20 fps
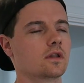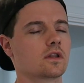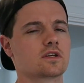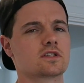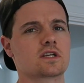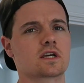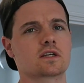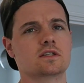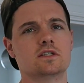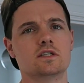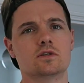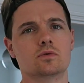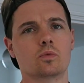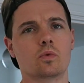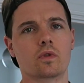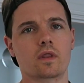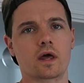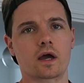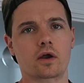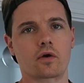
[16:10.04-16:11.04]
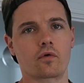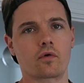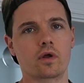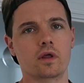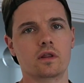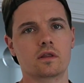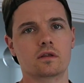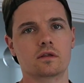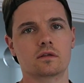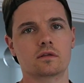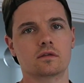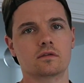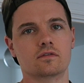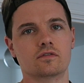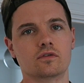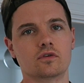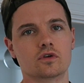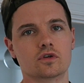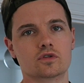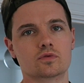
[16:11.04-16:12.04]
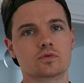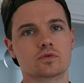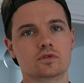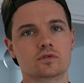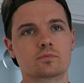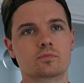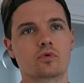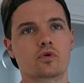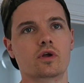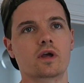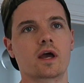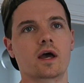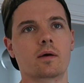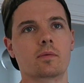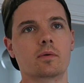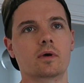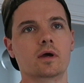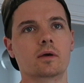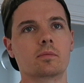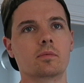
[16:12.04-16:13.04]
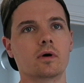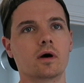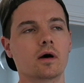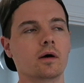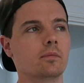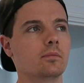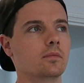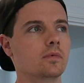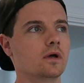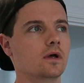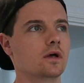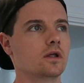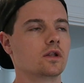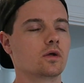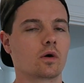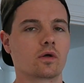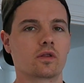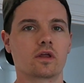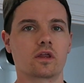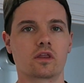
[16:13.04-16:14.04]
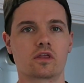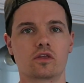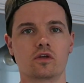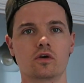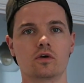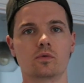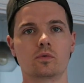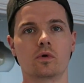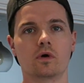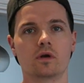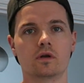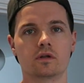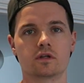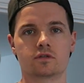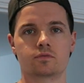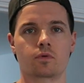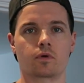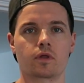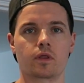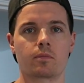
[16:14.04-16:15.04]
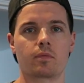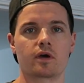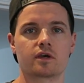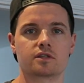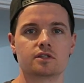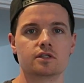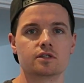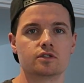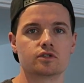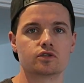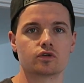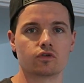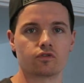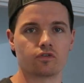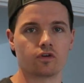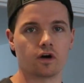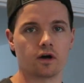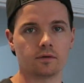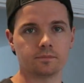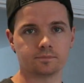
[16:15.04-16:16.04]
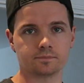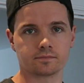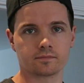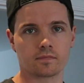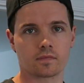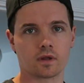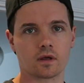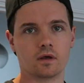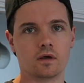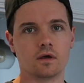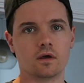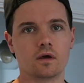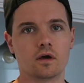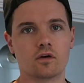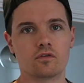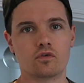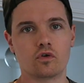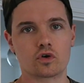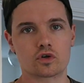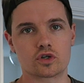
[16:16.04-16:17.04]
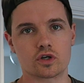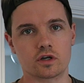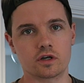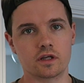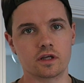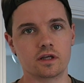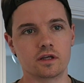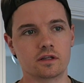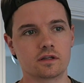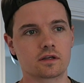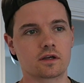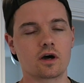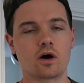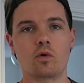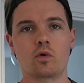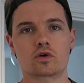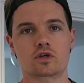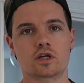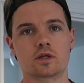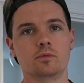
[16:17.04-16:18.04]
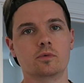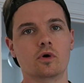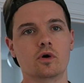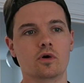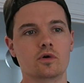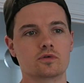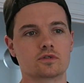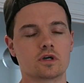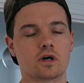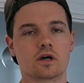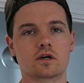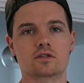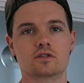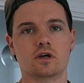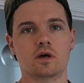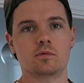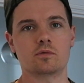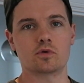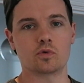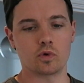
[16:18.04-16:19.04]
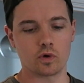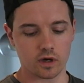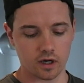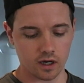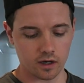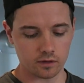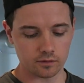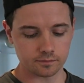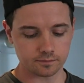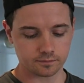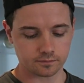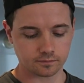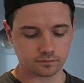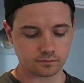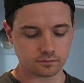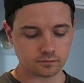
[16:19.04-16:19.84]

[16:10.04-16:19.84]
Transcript: second season wasn't that great. The first was pretty epic, but no, I think the third one is probably the best season so far. Unfortunately, can't watch any more Ozarks. Time to work out.